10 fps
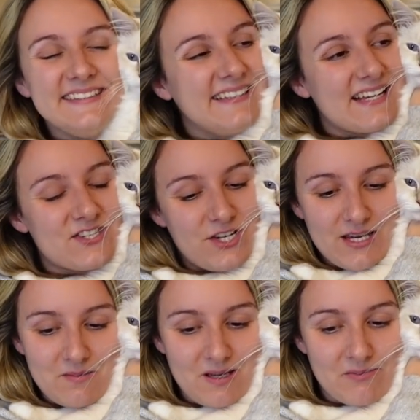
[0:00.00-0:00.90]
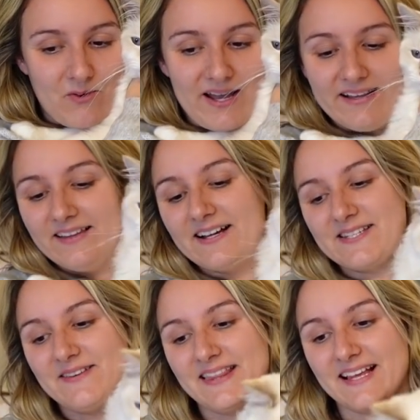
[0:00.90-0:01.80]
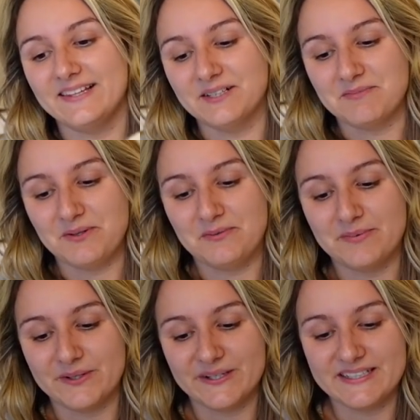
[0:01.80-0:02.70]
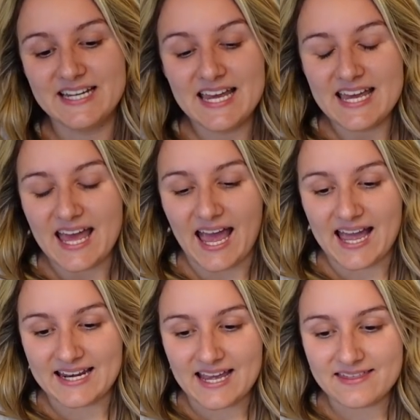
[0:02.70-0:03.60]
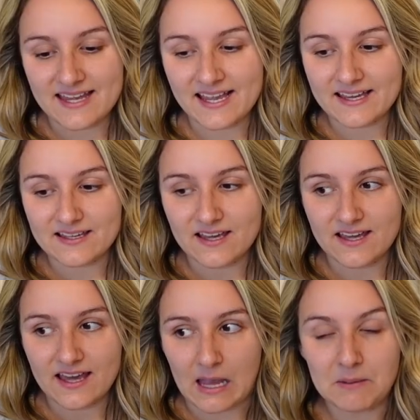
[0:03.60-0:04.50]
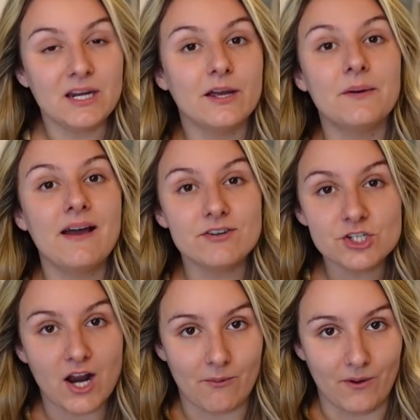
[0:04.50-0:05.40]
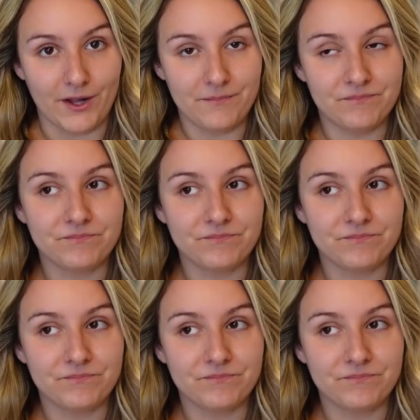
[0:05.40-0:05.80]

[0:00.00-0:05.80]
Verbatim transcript: That's cheered me up quite a lot, doing that little mood board. And I think I'm going to go and have a shower,